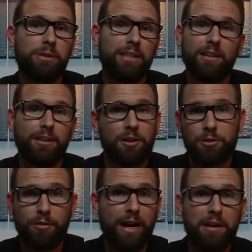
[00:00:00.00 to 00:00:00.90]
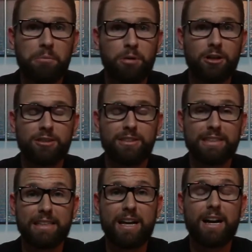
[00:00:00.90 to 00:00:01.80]
being another random person
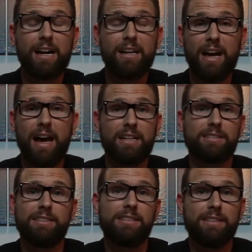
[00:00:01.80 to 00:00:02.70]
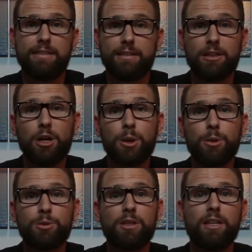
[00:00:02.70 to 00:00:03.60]
in line asking to get a
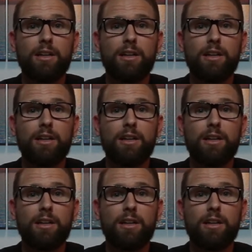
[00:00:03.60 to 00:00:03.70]
loan,